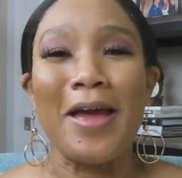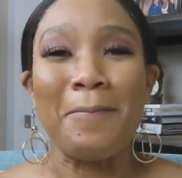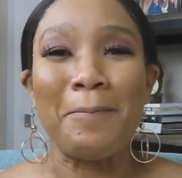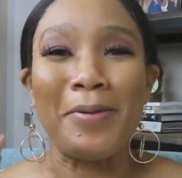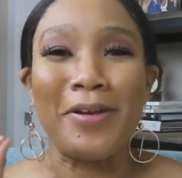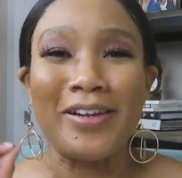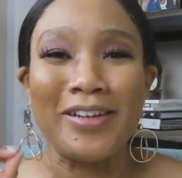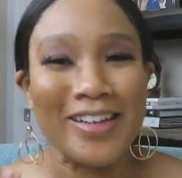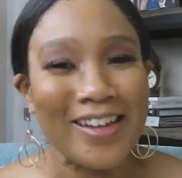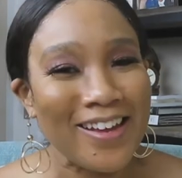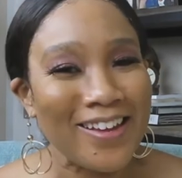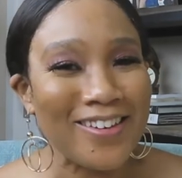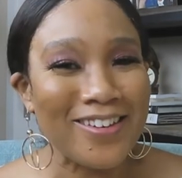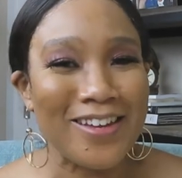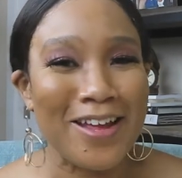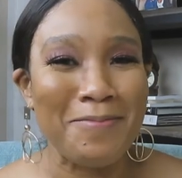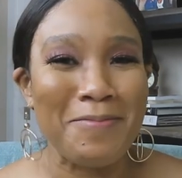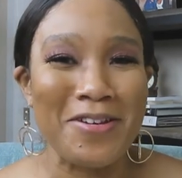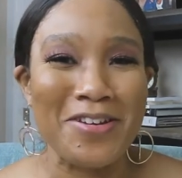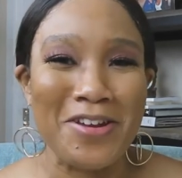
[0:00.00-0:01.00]
please
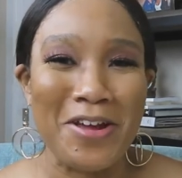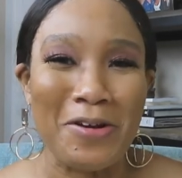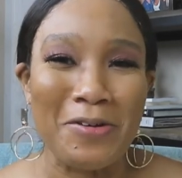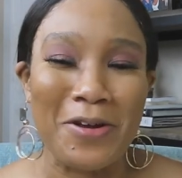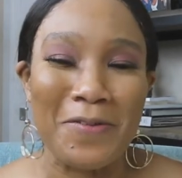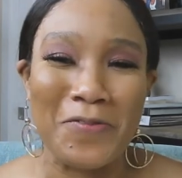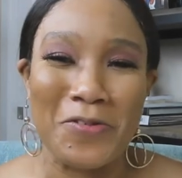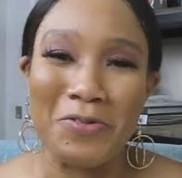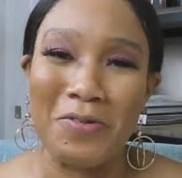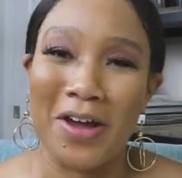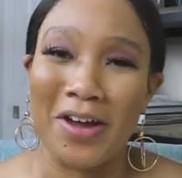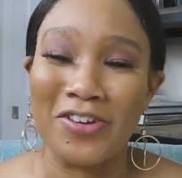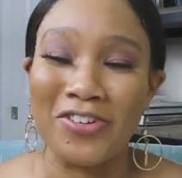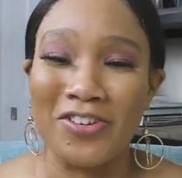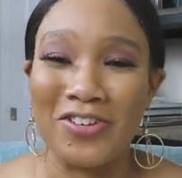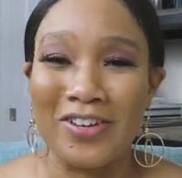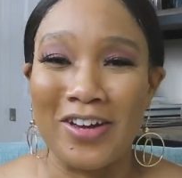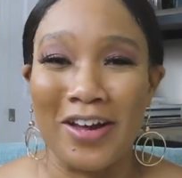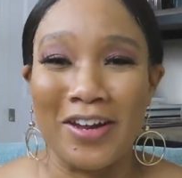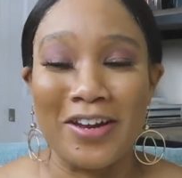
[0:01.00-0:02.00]
let me know if you
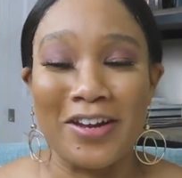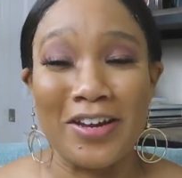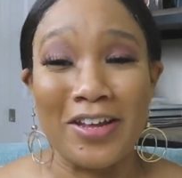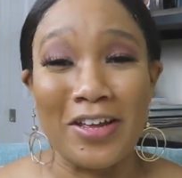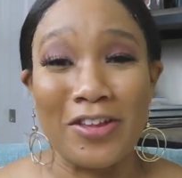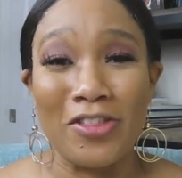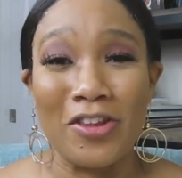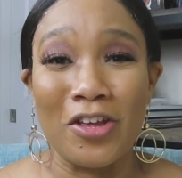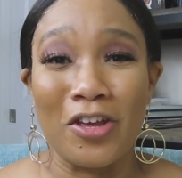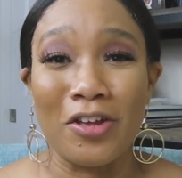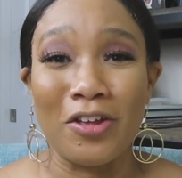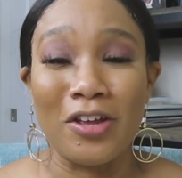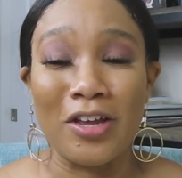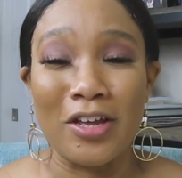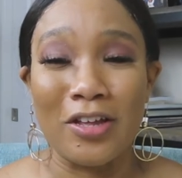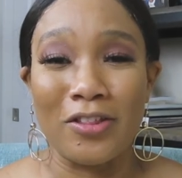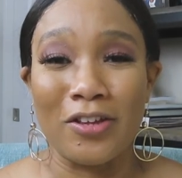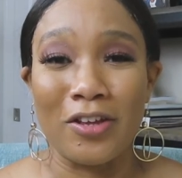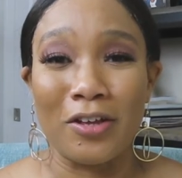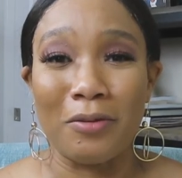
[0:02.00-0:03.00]
actually got it in the
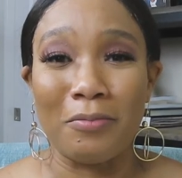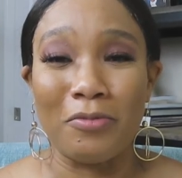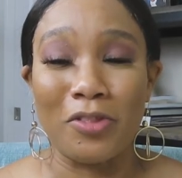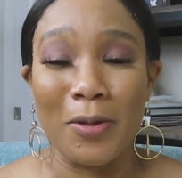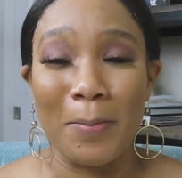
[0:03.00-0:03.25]
in the,